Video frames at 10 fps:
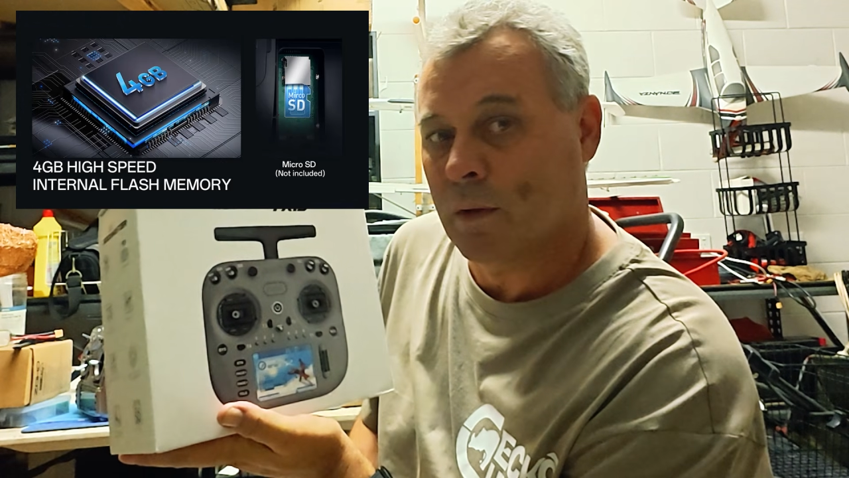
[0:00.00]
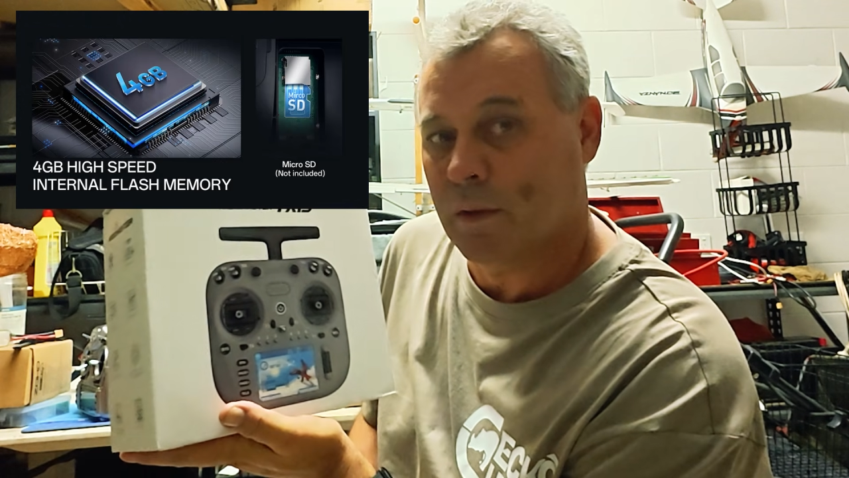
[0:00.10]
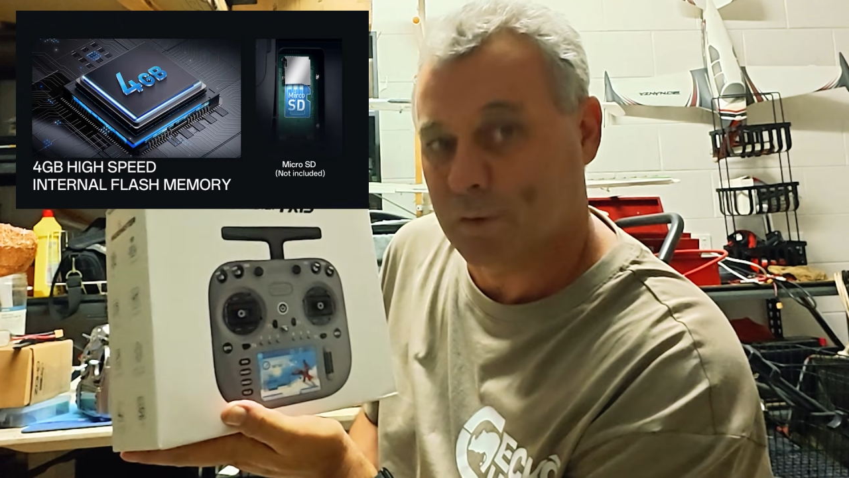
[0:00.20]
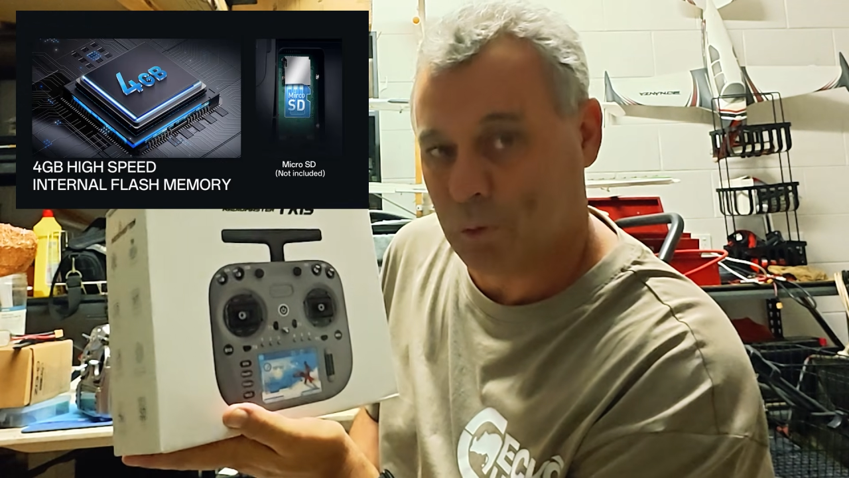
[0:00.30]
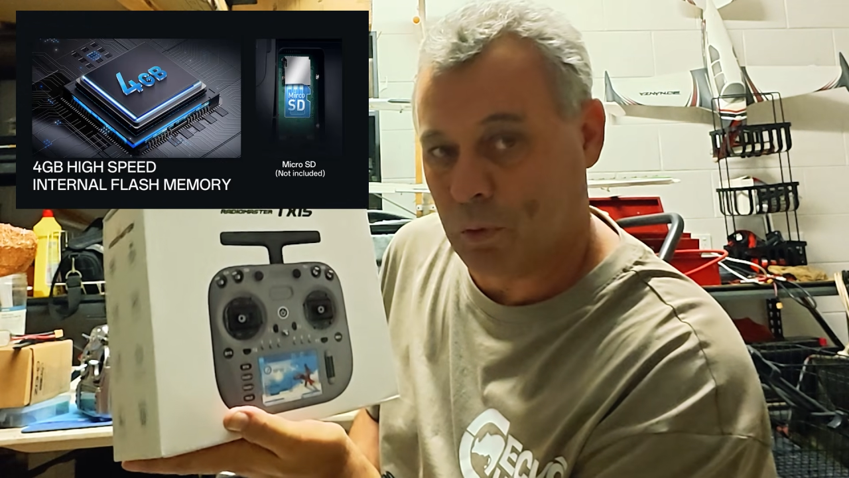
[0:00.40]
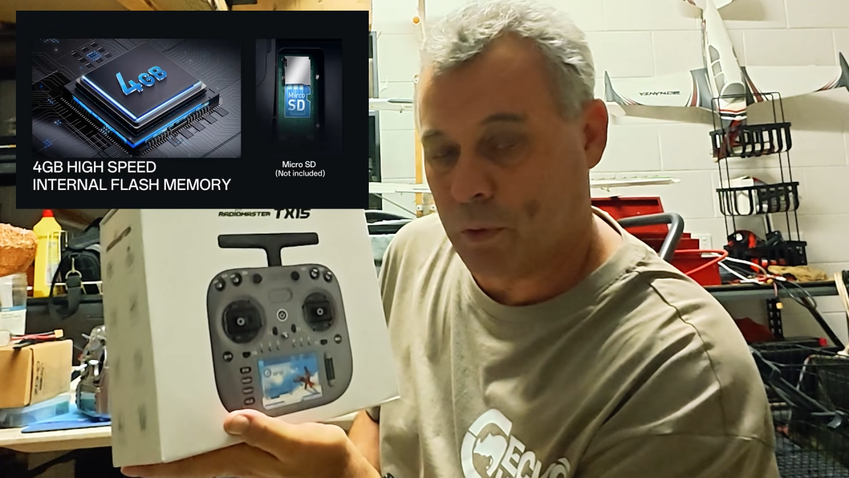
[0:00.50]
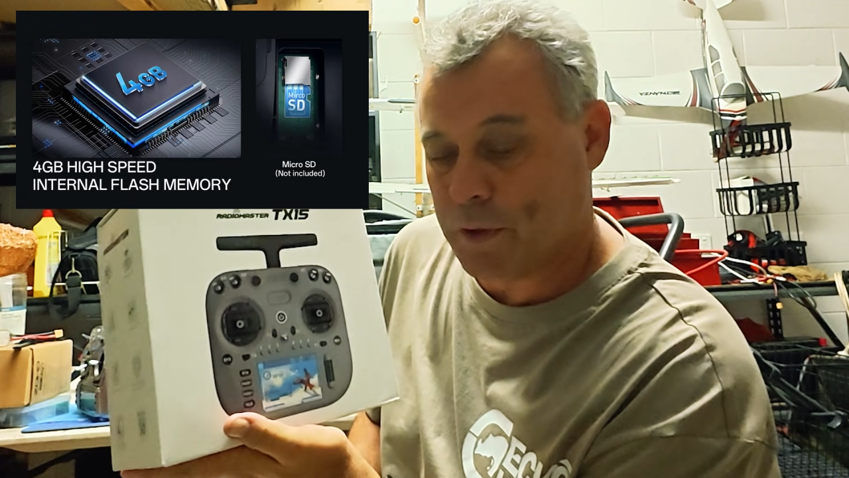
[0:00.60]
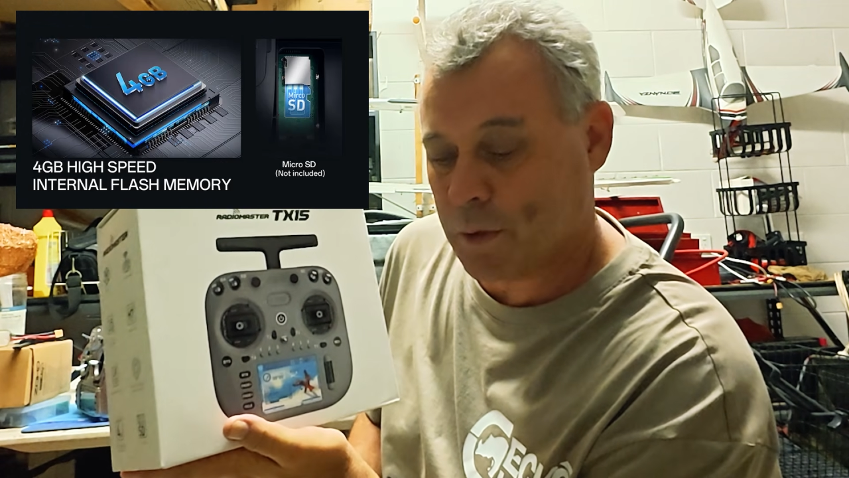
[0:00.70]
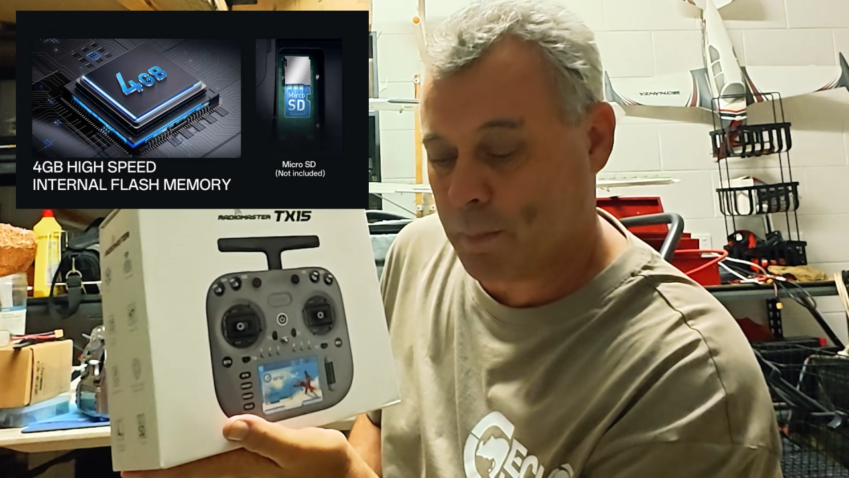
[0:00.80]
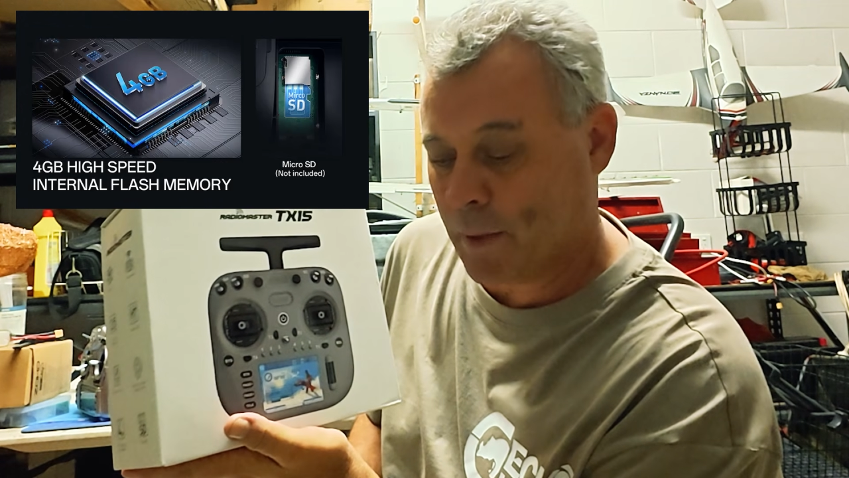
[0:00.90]
storage
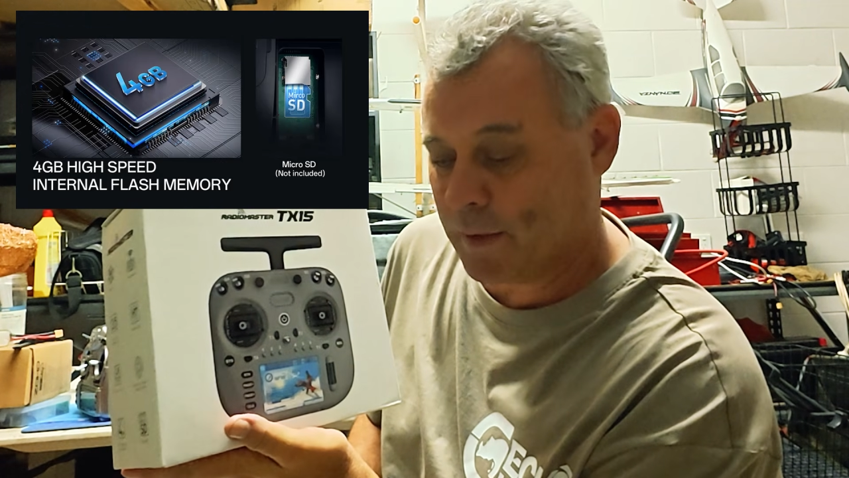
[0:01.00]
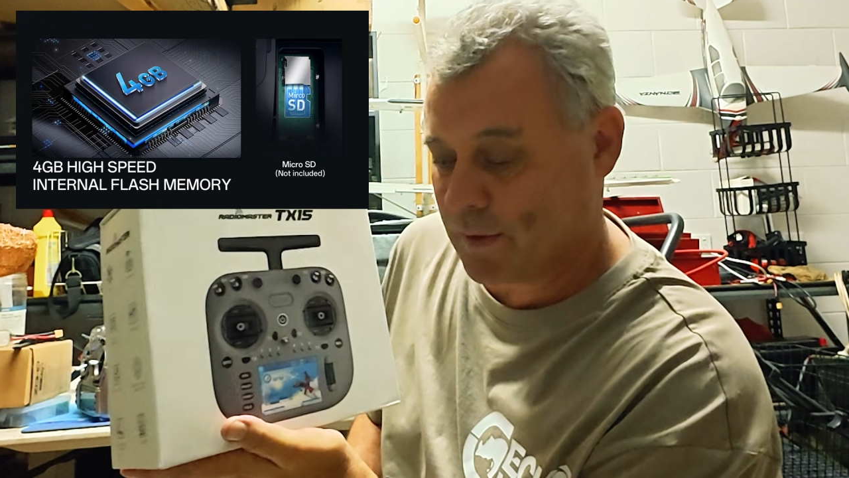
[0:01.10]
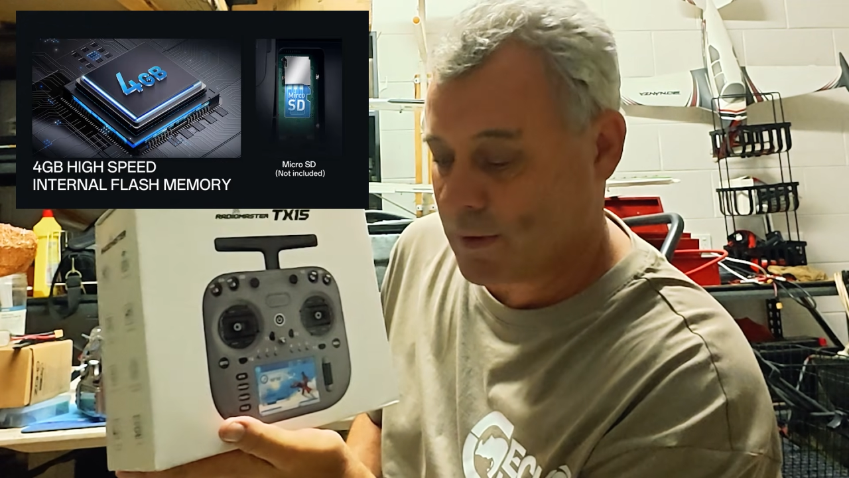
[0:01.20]
capacity,